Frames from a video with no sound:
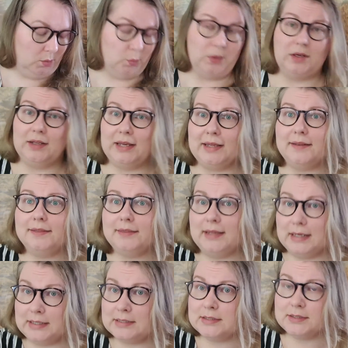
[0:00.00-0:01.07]
we'll get
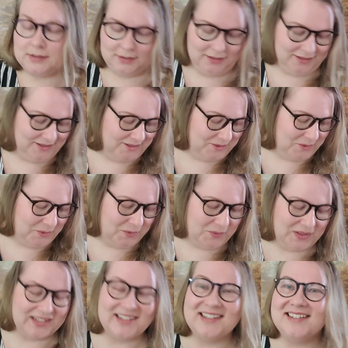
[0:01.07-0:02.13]
that
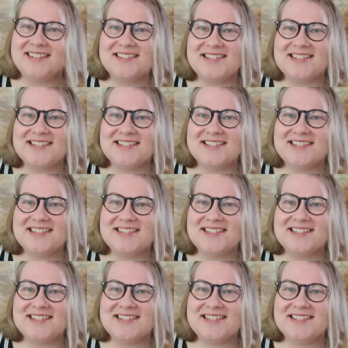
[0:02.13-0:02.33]
when I'll